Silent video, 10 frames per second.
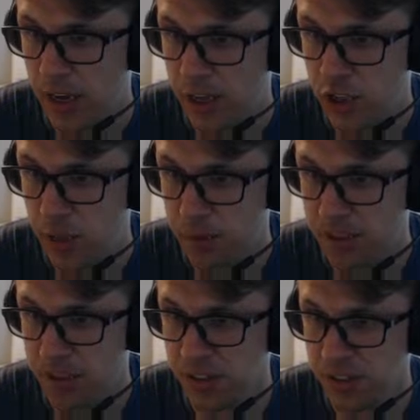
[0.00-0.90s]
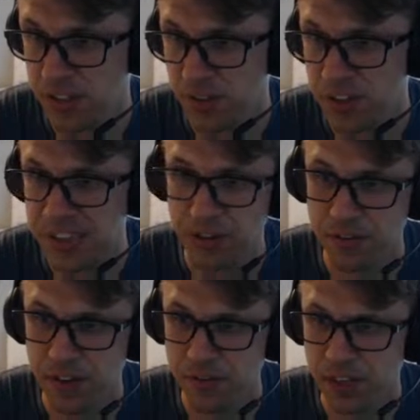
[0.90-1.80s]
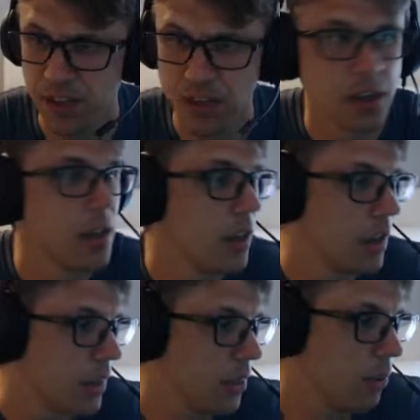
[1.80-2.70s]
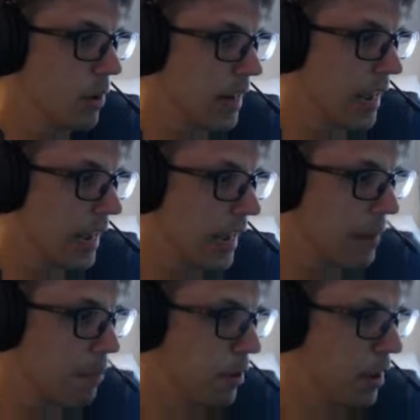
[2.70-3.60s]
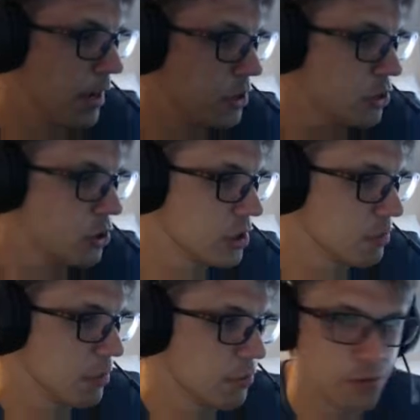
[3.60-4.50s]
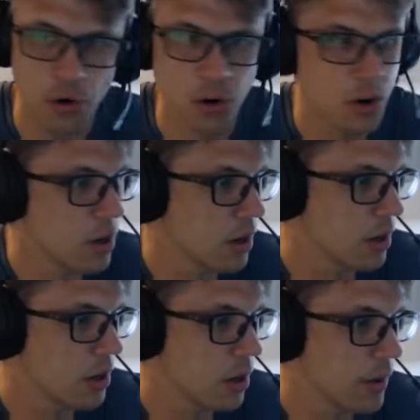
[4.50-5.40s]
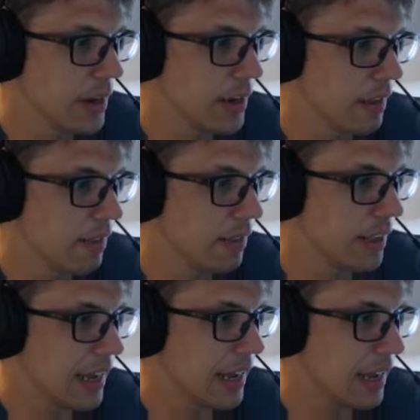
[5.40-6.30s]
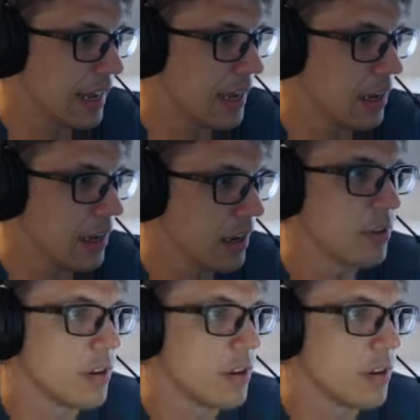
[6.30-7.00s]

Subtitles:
Cheapest is 77.50. The one I bought just before going live,